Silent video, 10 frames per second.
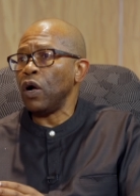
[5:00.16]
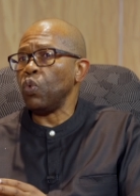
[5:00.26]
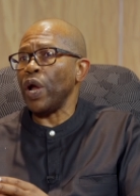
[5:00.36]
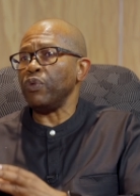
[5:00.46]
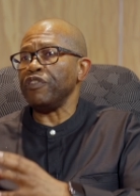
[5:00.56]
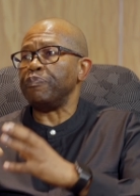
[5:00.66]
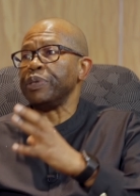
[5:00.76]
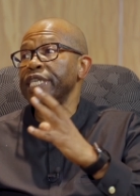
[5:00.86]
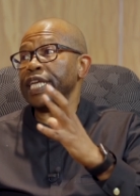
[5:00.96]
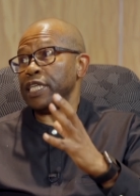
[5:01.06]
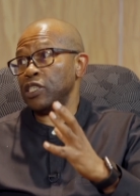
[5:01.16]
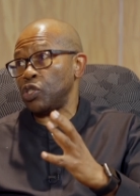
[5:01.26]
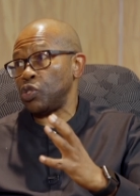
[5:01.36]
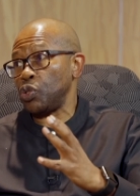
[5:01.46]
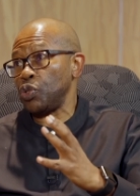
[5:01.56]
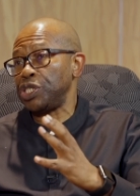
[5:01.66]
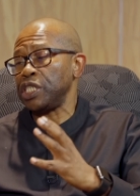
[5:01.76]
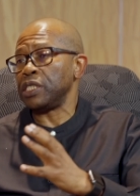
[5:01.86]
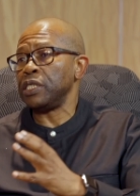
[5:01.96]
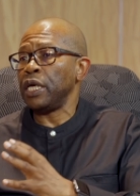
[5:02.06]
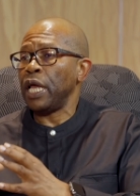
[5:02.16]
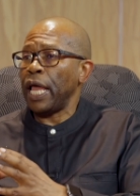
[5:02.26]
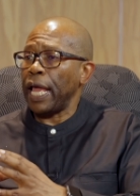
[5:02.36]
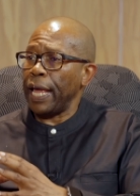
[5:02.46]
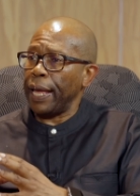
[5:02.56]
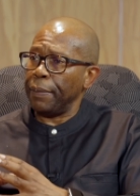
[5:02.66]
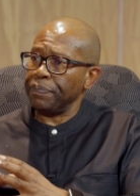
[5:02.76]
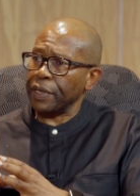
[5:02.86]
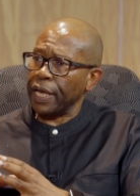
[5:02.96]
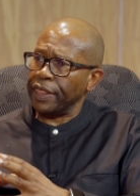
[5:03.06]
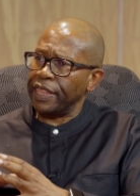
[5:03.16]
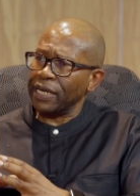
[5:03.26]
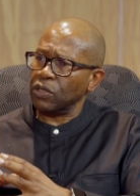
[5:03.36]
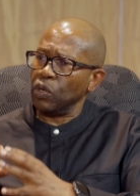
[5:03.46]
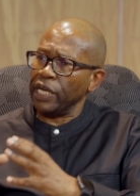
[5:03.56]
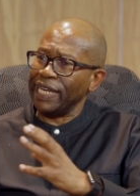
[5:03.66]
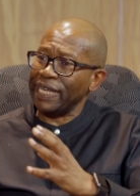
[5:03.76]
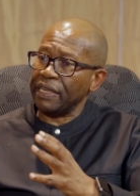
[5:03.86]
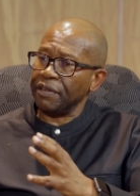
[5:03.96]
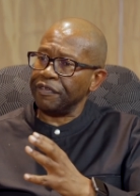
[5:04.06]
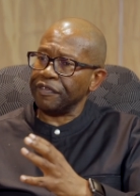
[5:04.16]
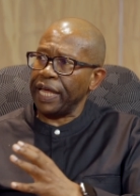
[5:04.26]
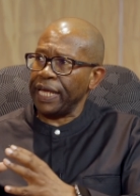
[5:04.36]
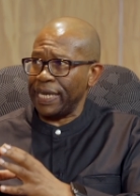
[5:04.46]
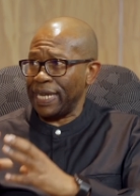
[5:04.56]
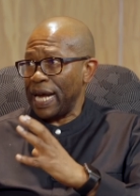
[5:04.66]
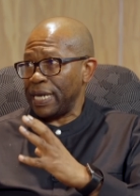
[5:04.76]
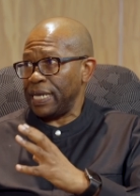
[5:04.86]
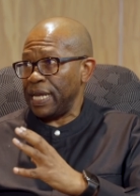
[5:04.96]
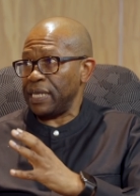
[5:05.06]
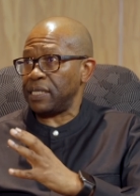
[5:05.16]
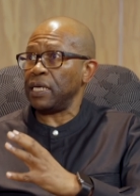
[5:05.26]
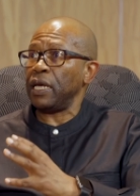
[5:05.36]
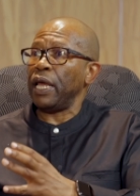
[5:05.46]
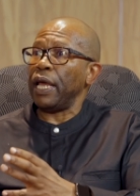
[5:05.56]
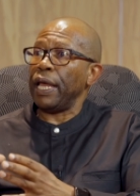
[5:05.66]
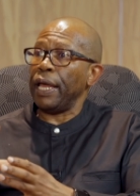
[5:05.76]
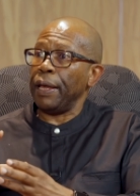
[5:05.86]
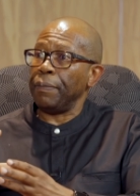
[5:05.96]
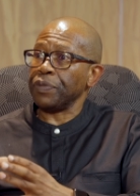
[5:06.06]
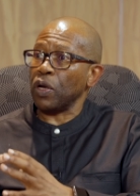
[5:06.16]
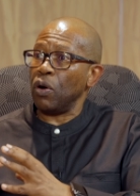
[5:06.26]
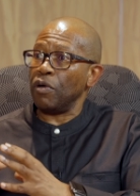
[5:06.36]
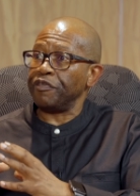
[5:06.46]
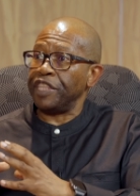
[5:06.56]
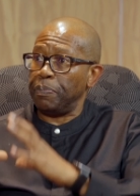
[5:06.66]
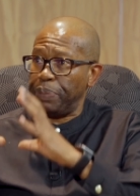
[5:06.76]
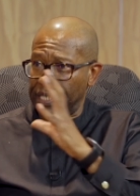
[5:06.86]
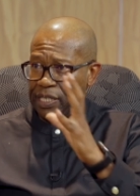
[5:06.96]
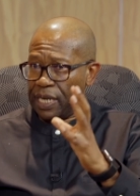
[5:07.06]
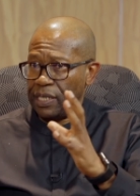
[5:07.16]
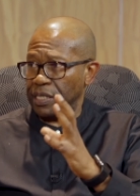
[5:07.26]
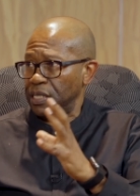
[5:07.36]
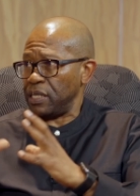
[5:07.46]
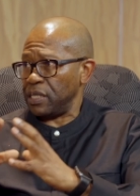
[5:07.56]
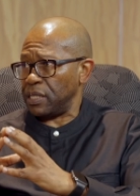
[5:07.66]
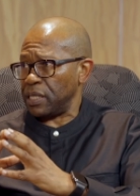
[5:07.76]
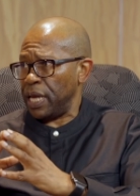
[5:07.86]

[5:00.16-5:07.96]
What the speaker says: where we've built an institution that will live regardless of the personalities